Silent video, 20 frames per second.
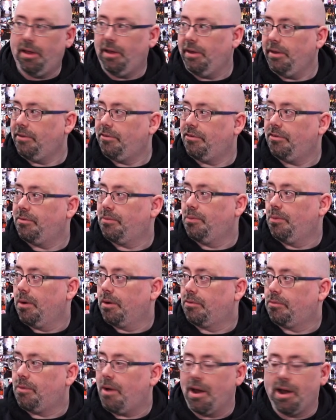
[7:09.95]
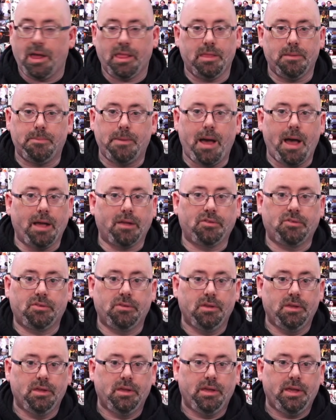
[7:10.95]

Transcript: It just worked right out of the box.